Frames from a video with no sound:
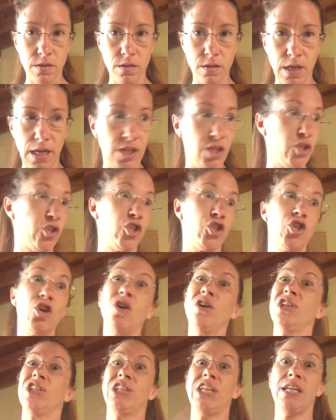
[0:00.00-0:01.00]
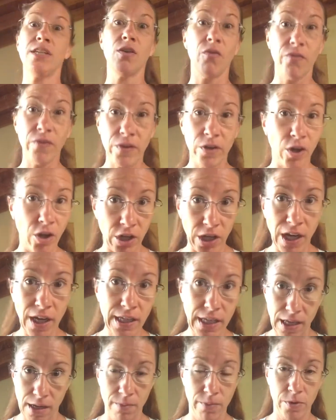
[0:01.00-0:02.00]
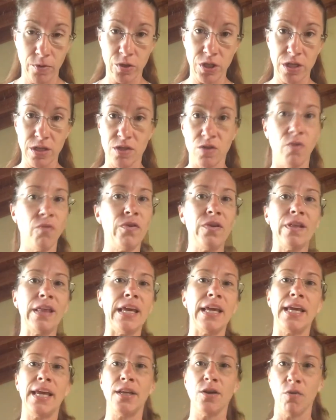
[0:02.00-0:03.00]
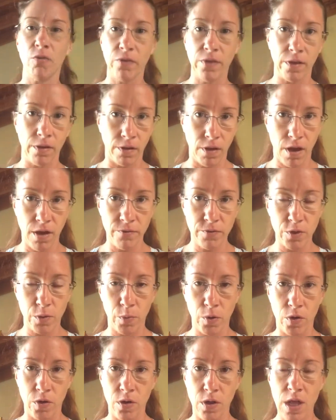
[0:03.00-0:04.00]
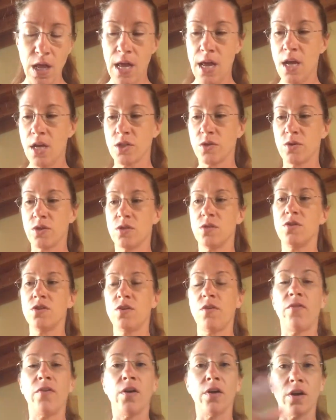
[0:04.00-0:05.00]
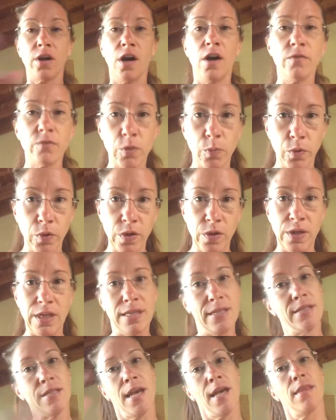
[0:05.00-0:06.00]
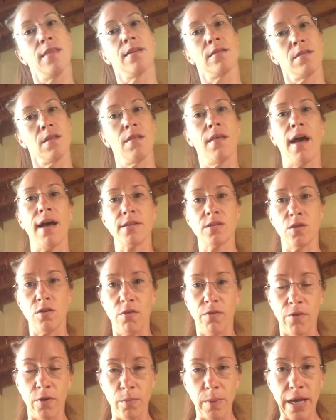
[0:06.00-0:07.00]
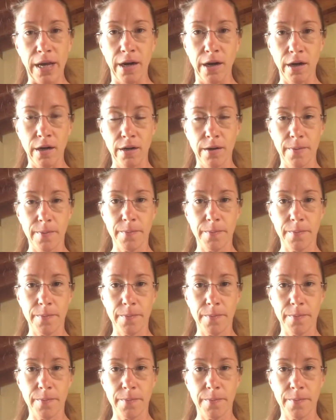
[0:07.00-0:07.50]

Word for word: And sure shit, don't feel your yucky emotions. Don't feel icky. Don't feel uncomfortable. So as soon as you feel uncomfortable, you need to take this and that so you feel better.